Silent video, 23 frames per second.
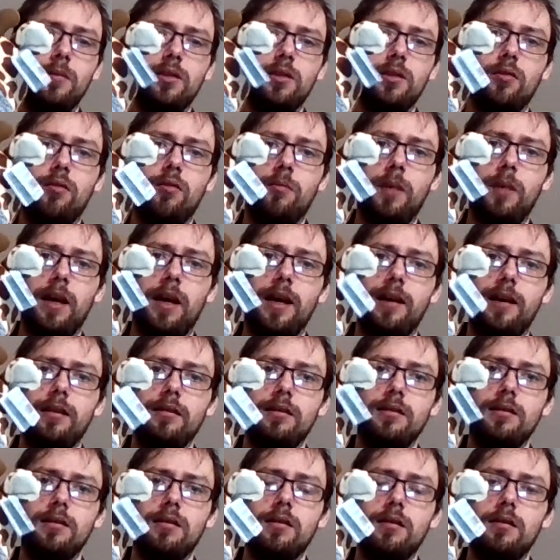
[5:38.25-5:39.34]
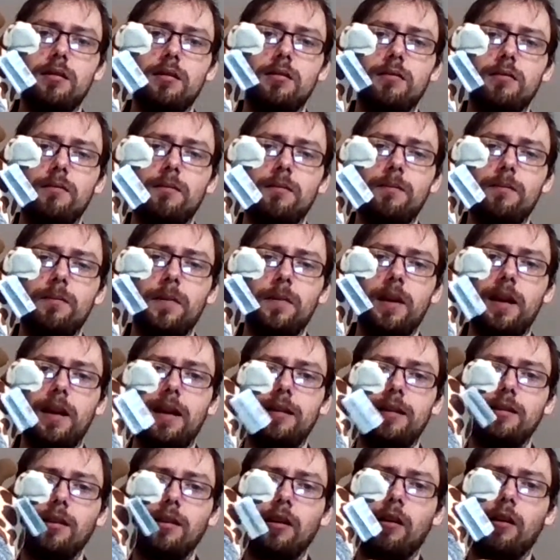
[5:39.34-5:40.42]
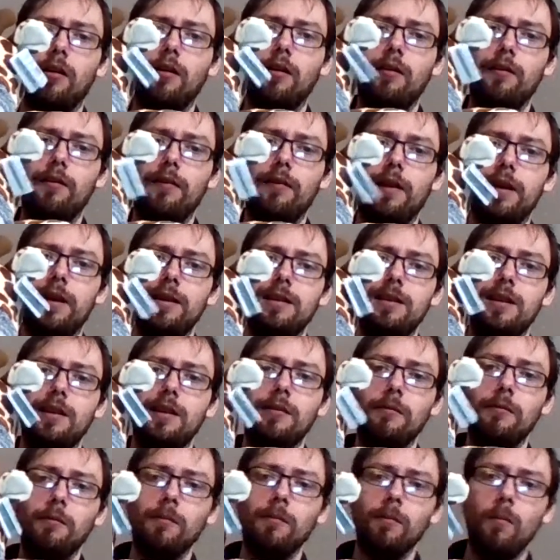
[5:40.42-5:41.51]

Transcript: sort of bags. It has a lot of these in.